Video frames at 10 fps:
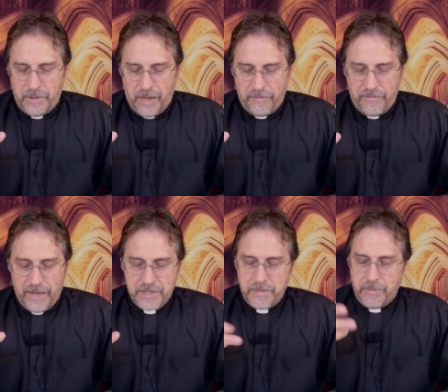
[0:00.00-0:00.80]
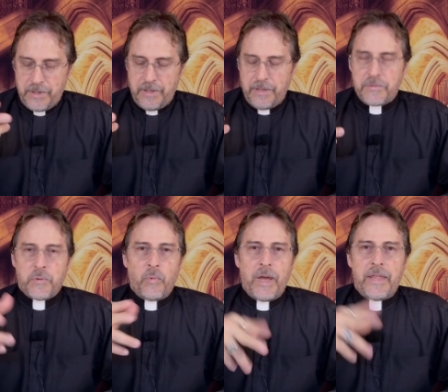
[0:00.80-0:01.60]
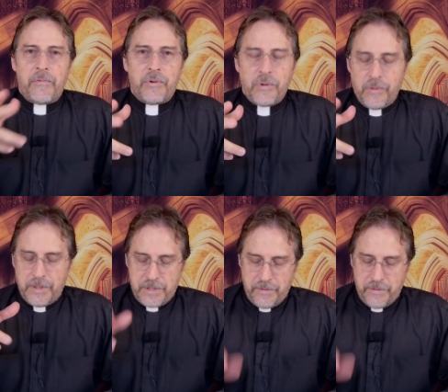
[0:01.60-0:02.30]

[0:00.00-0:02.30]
not fasting, but it's the way they were doing it.